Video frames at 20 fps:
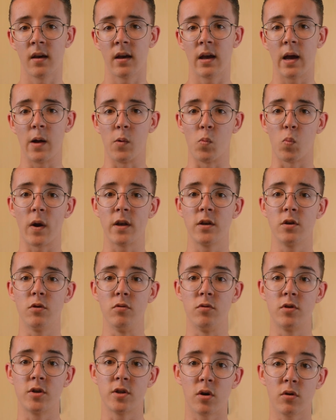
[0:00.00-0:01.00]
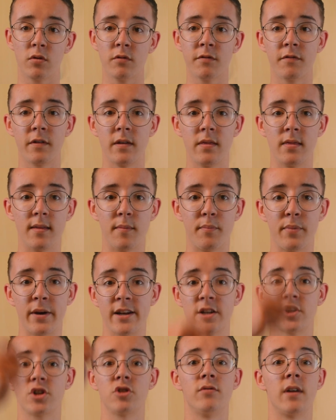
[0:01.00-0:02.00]
And when you dolphin the
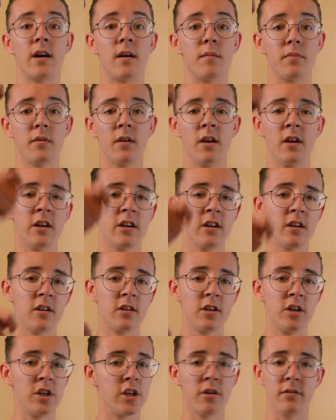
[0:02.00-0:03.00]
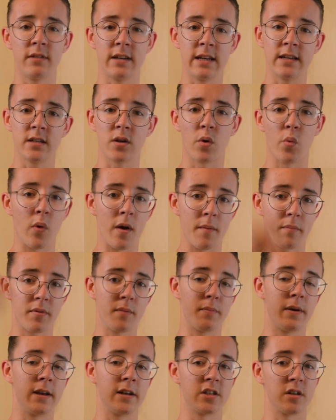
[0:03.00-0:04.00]
pitcher up, you don't need to whip the
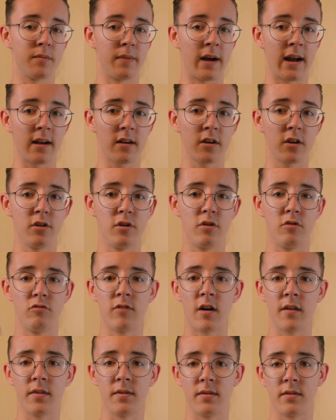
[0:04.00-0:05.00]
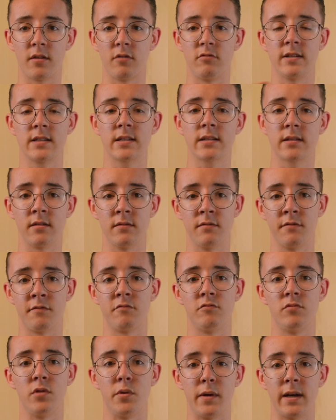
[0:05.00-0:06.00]
pitcher back. You run the risk of
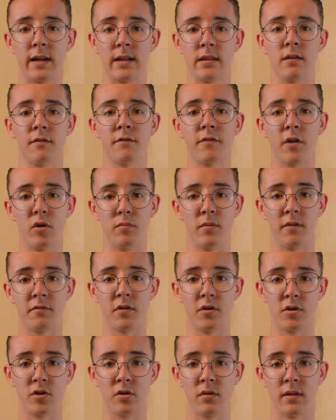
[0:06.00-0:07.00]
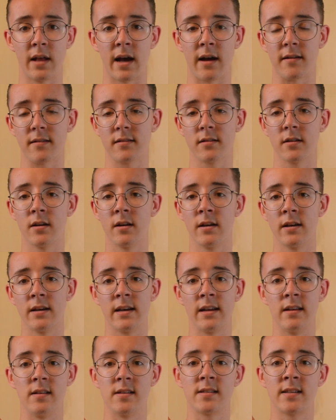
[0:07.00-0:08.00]
ruining the foam if you do that.
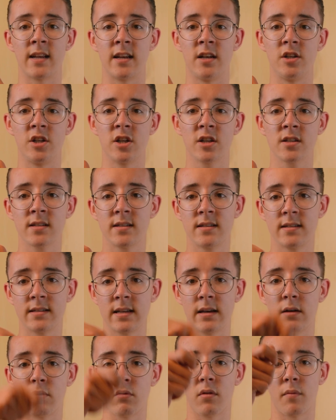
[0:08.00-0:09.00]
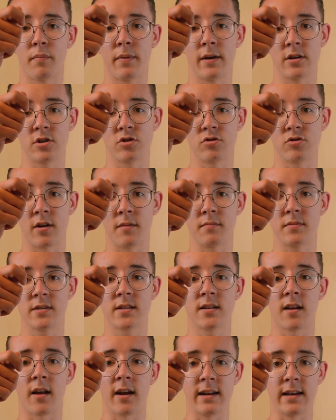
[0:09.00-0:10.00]
Instead, just tilt the pitcher up
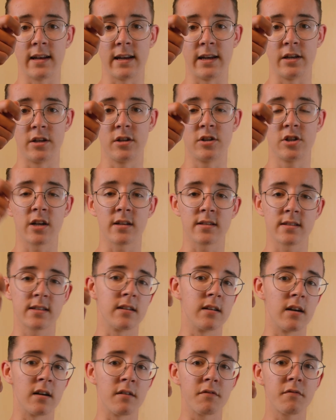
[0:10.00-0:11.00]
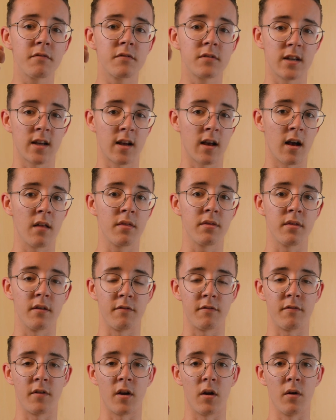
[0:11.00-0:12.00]
slightly, just enough to cut the
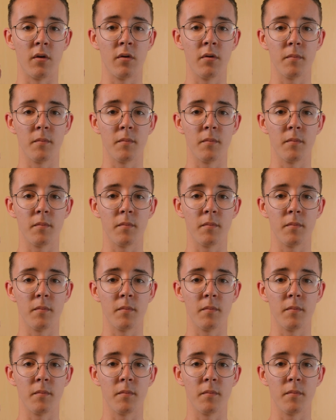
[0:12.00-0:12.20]
flow.